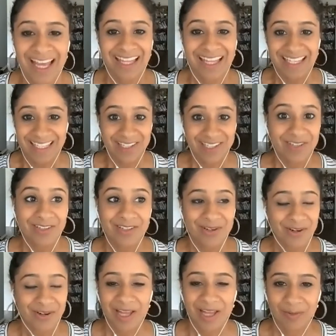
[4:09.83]
these are the
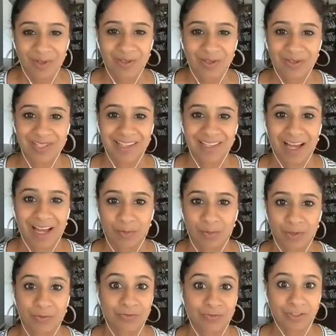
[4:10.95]
neurochemicals that help
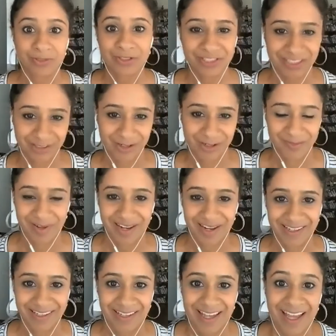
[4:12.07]
you feel good in your
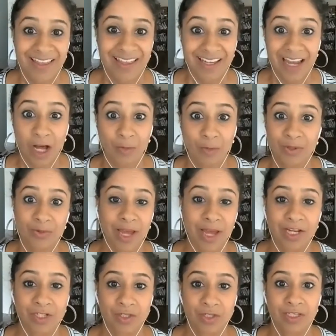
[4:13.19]
body that help you
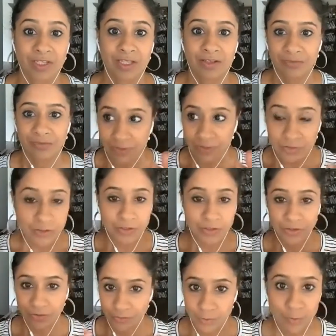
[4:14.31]
actually filter
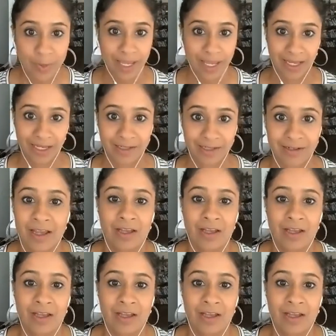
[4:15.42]
through pain